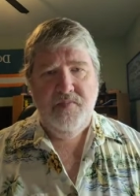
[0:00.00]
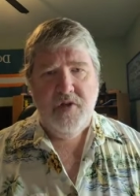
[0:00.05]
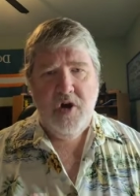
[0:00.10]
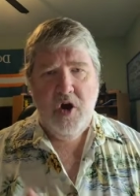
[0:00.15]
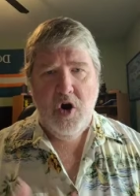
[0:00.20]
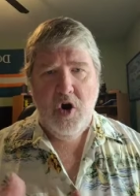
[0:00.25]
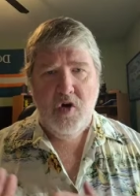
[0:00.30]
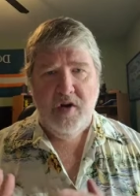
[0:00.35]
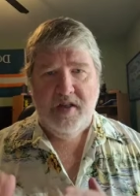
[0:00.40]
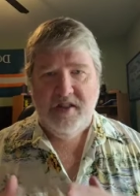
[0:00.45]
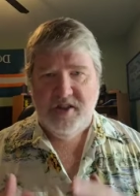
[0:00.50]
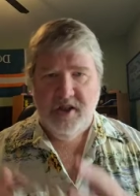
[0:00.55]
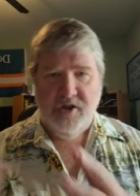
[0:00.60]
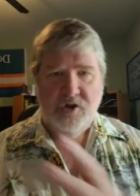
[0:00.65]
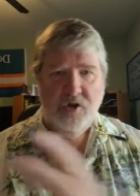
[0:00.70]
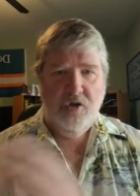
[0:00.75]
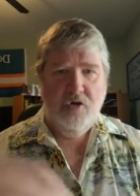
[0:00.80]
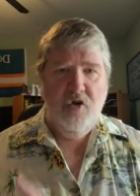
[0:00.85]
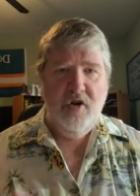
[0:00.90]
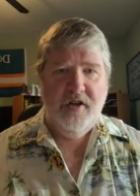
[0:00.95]
our
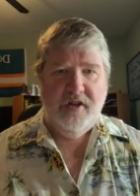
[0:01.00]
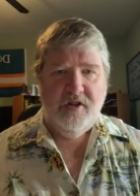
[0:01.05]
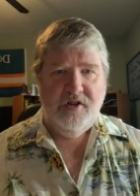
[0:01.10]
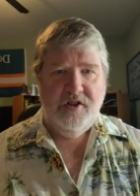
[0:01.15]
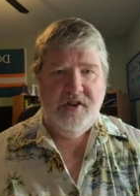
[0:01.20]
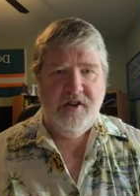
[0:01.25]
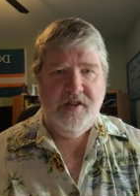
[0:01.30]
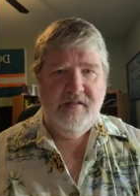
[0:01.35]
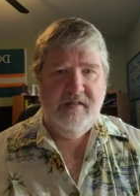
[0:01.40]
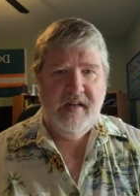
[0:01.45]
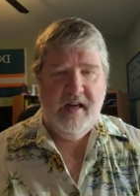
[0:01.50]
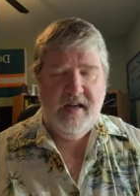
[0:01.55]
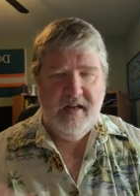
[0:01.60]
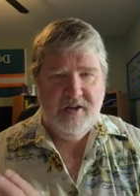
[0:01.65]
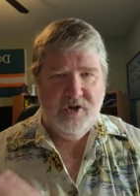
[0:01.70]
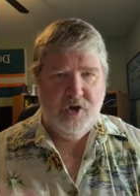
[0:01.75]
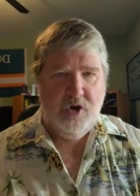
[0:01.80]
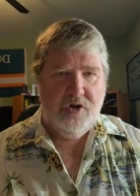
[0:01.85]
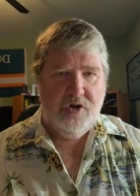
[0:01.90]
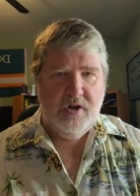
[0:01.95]
essential oils and
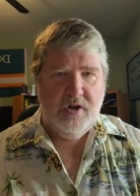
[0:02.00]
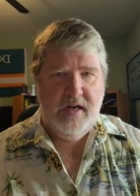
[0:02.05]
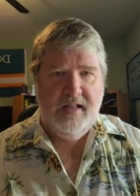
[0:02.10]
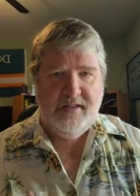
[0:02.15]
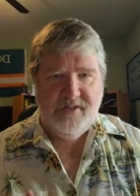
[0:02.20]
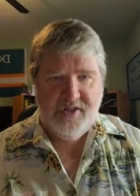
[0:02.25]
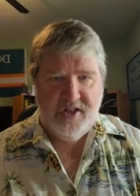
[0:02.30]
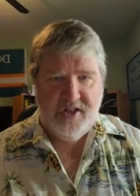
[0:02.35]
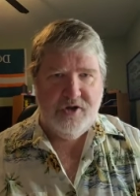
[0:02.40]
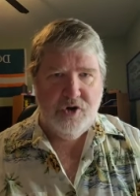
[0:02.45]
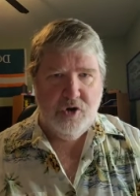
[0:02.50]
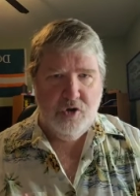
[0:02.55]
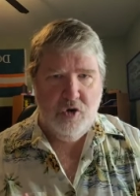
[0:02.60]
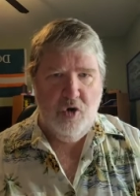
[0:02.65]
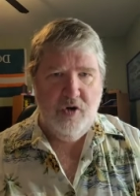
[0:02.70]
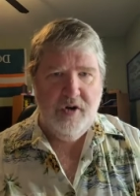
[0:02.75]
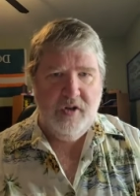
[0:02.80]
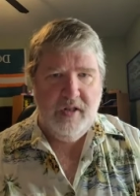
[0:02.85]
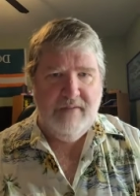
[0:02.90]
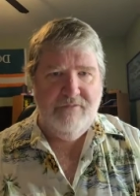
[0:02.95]
essential
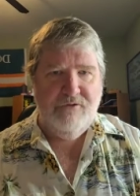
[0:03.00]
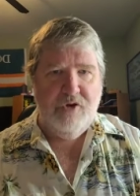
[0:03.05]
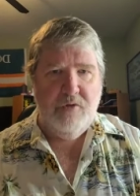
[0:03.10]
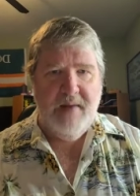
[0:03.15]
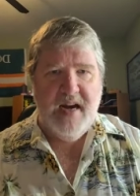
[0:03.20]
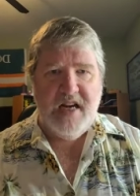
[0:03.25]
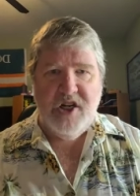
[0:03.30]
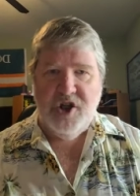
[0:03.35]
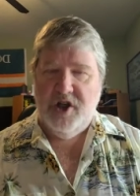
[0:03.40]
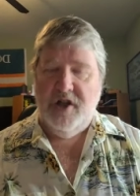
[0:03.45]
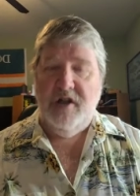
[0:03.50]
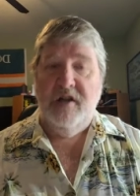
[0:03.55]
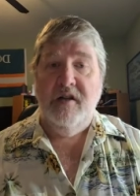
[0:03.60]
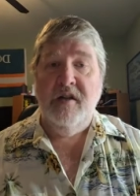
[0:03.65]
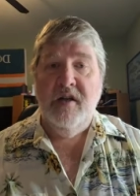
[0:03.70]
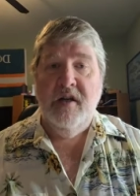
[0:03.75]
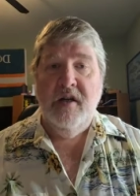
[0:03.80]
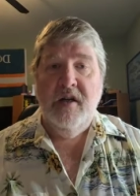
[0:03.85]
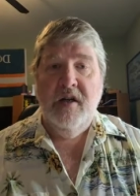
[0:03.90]
oil information